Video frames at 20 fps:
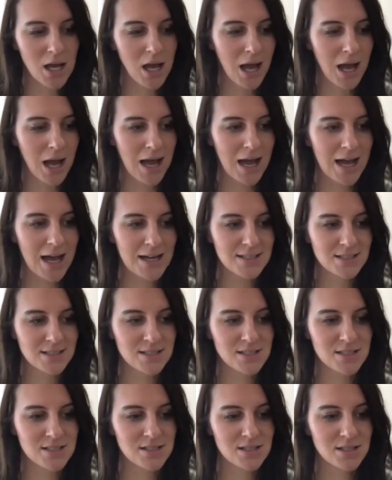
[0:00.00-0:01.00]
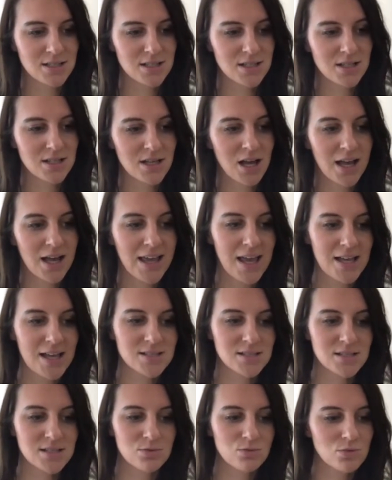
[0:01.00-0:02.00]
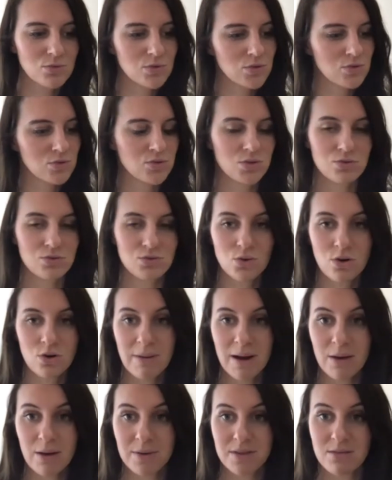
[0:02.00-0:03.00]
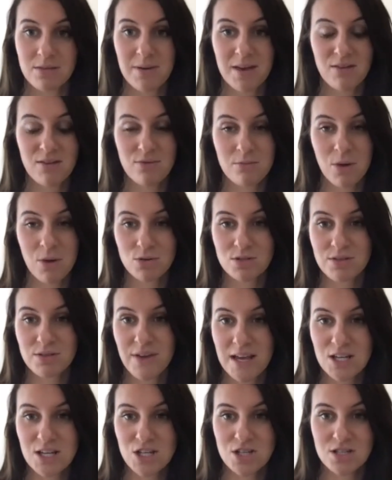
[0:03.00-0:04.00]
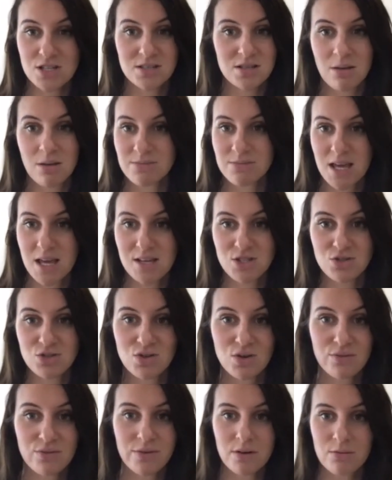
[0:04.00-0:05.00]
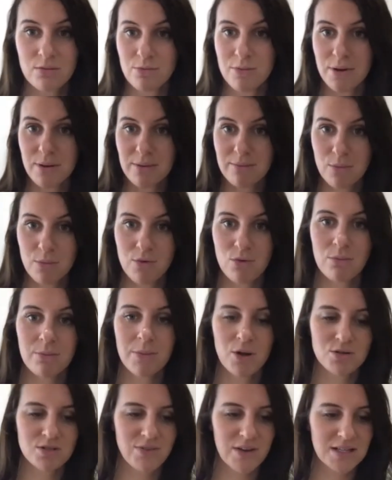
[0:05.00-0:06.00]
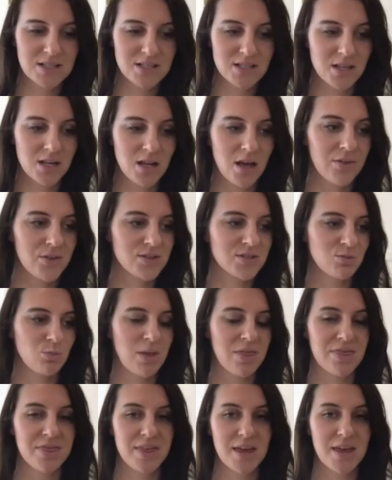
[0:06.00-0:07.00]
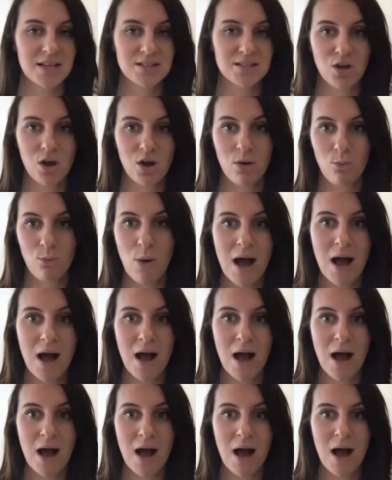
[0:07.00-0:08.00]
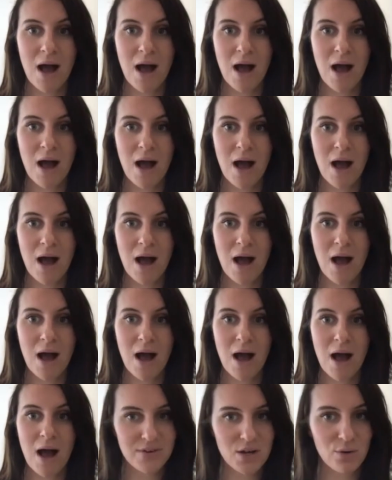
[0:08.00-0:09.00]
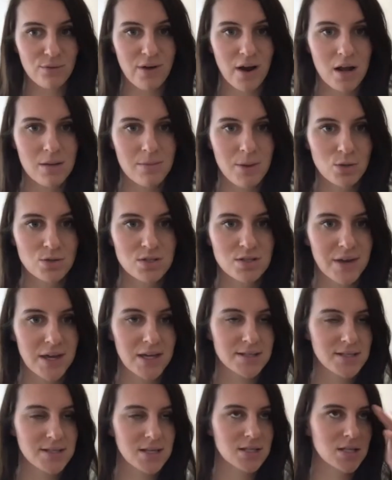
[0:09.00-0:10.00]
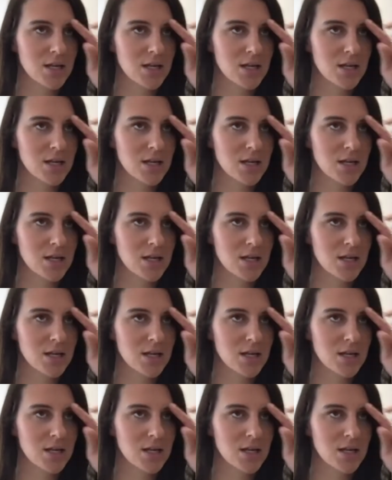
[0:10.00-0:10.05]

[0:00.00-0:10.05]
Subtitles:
And I guess you do talk about it with a bit of a motivation, and some days you do feel more motivated than others. And when things are going well, it's very easy to feel very motivated.